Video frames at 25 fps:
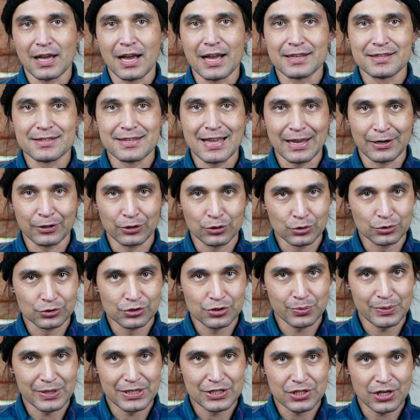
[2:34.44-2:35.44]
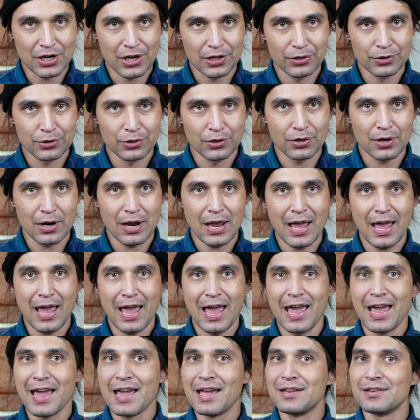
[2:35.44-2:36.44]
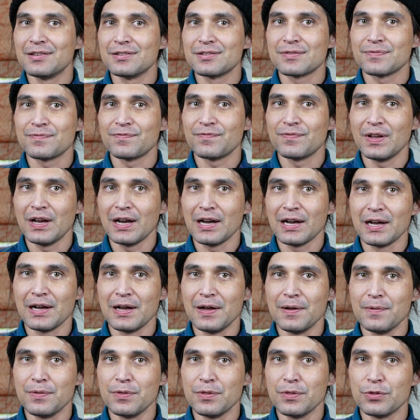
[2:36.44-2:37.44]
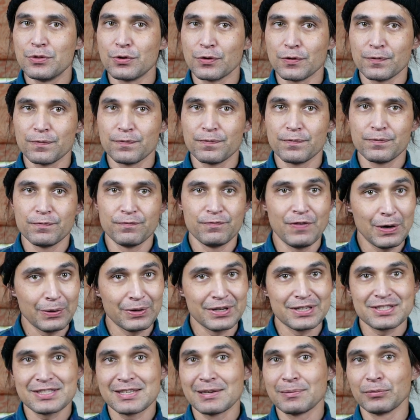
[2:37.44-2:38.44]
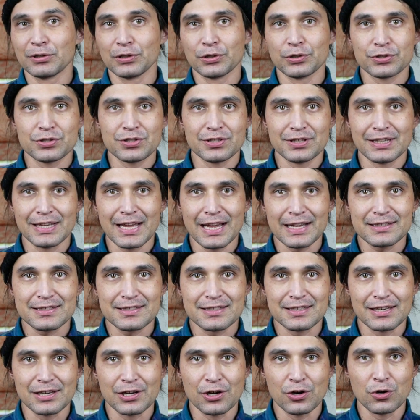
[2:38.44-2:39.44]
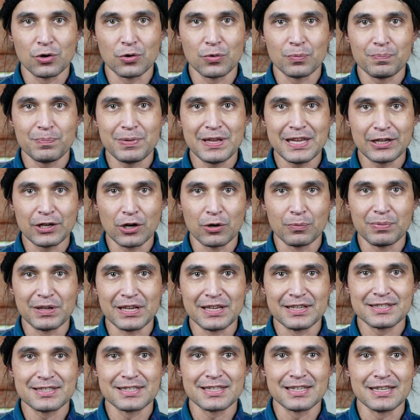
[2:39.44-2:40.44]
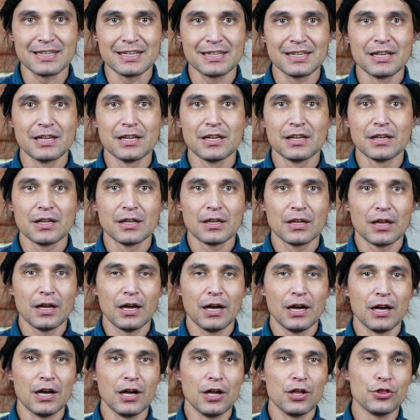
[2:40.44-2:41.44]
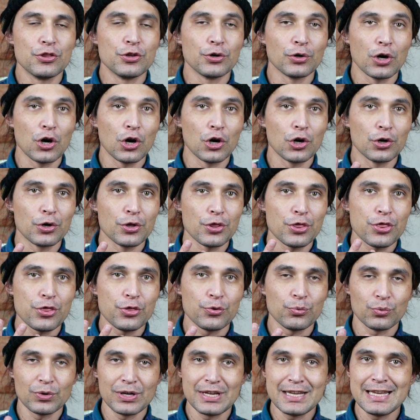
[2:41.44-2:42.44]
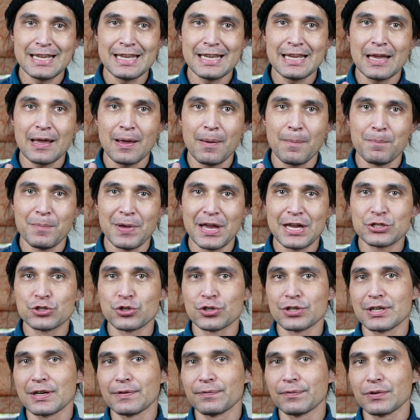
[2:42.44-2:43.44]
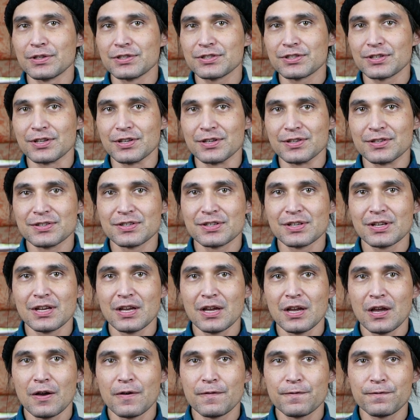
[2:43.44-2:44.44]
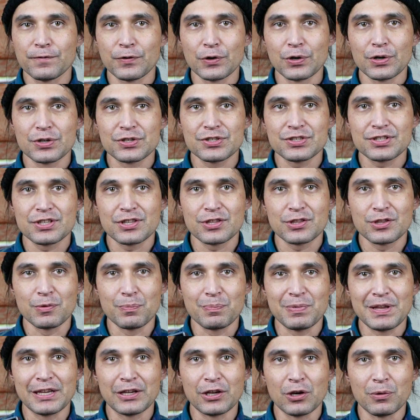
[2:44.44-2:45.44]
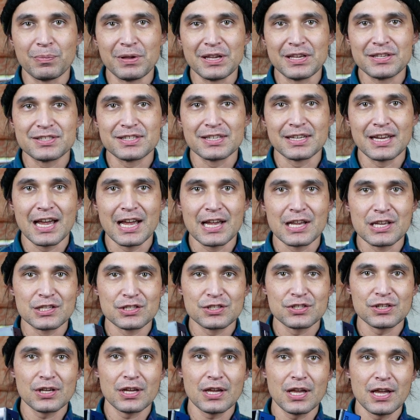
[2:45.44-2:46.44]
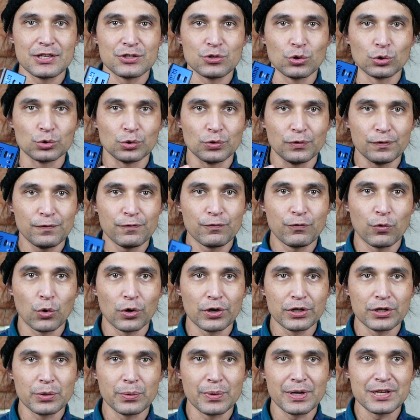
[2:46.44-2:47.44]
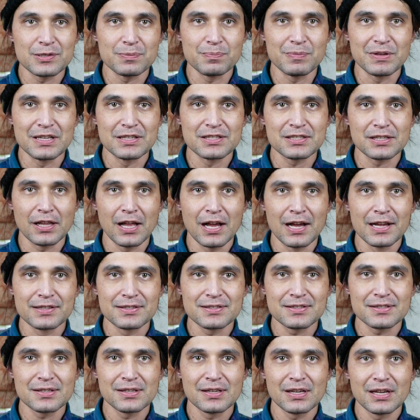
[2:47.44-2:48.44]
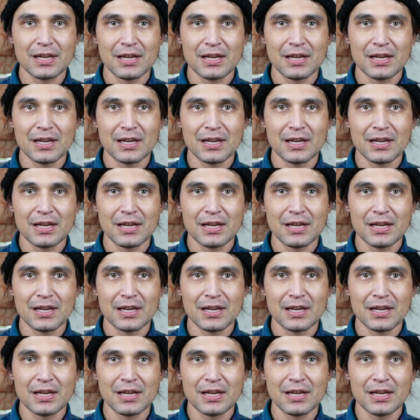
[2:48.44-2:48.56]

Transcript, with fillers: identical to each other, and they're very similar to the XDO Pico PC. There are 3 major differences. First, the Pico PC has a total of 4 USB slots.